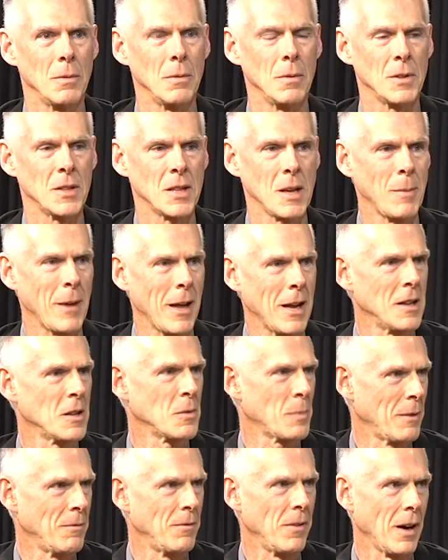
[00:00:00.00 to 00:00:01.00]
CBN
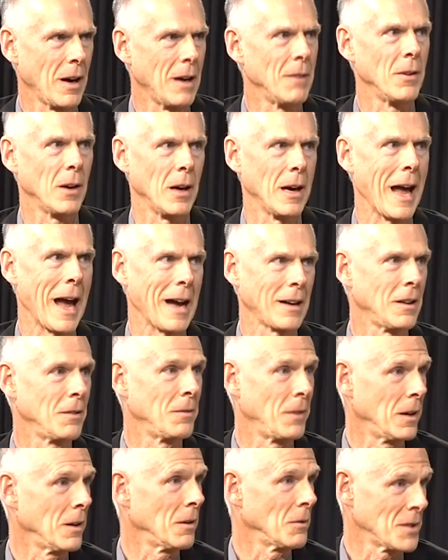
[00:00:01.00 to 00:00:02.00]
has been very, very
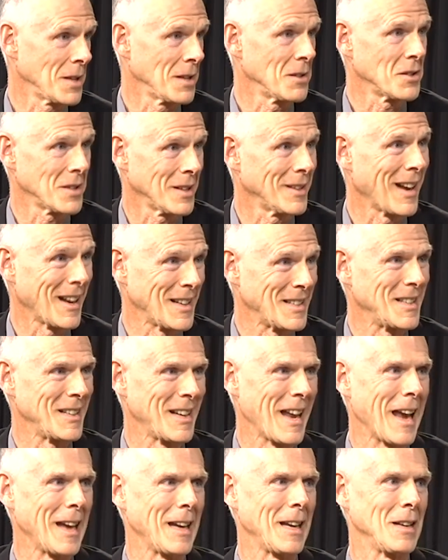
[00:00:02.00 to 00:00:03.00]
active here since the
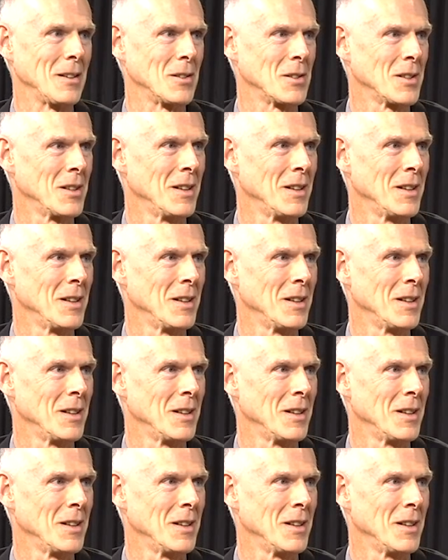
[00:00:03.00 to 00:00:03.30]
1980s.